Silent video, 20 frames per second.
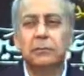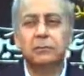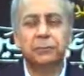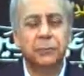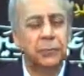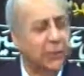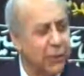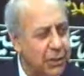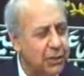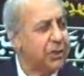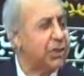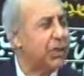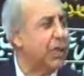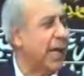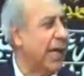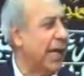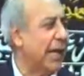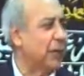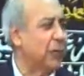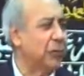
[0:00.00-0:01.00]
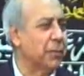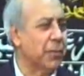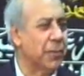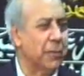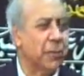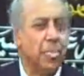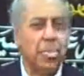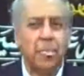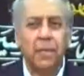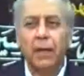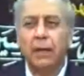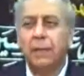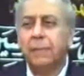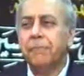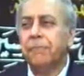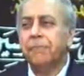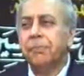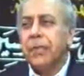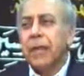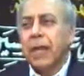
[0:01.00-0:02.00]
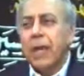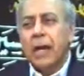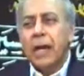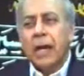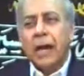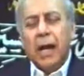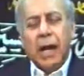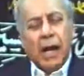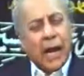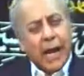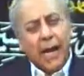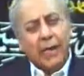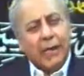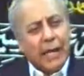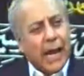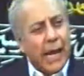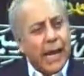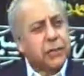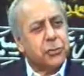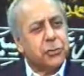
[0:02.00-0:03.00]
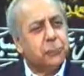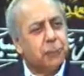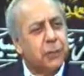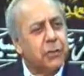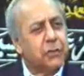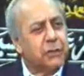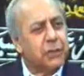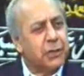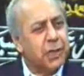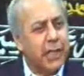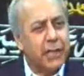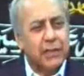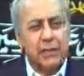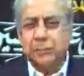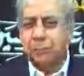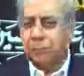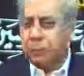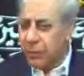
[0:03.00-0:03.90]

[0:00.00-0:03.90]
political acumen, I'd like to put his